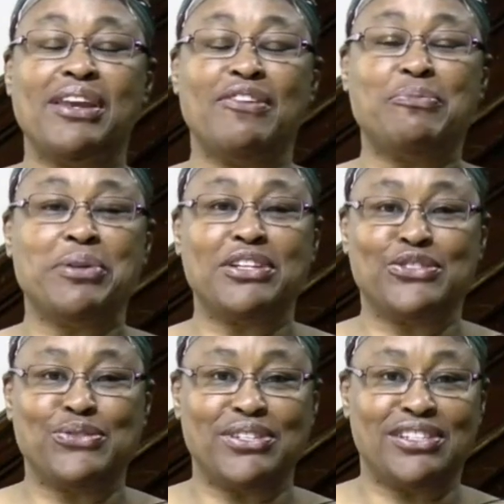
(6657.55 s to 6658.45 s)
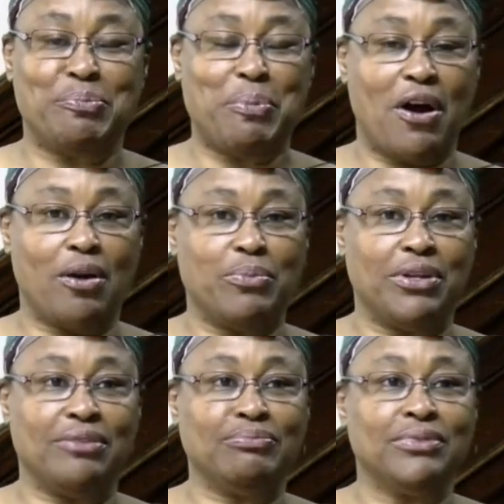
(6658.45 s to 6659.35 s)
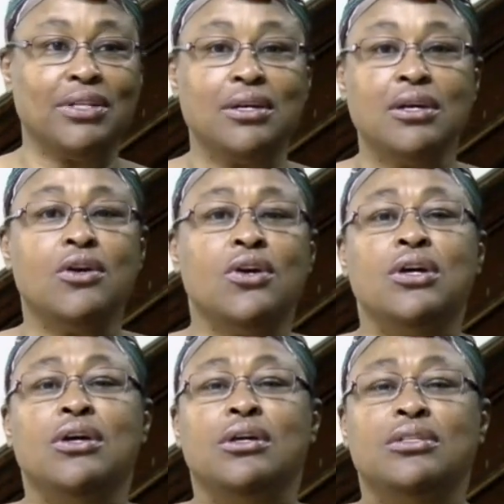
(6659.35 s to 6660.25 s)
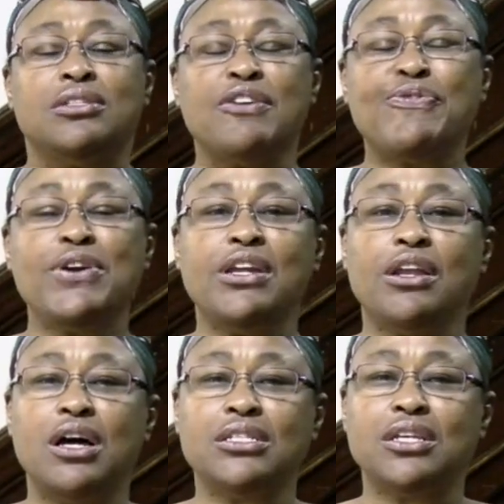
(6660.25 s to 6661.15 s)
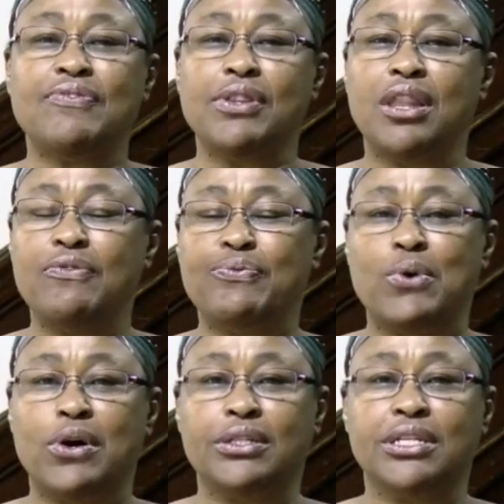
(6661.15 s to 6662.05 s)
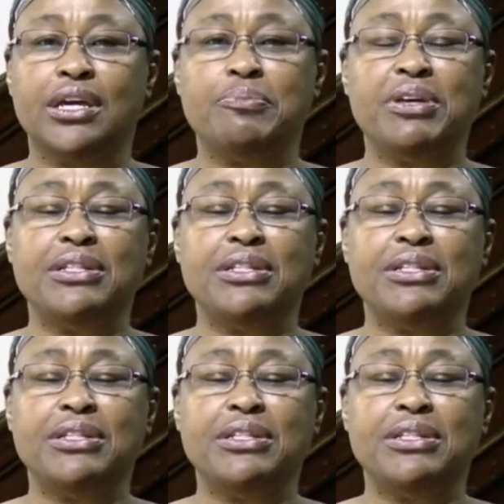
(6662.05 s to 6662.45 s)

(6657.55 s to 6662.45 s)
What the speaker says: Life Ministries Department. Suffering the loss of a loved one can be a